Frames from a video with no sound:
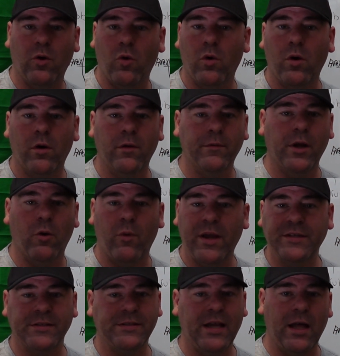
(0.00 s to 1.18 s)
or a
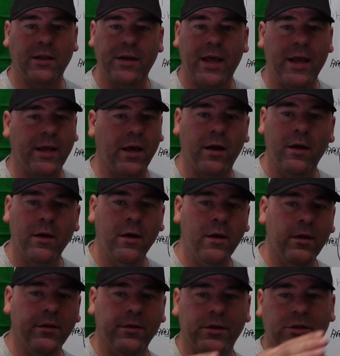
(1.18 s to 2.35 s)
race at Talladega,
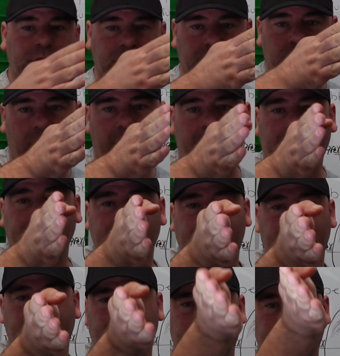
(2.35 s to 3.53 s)
the track is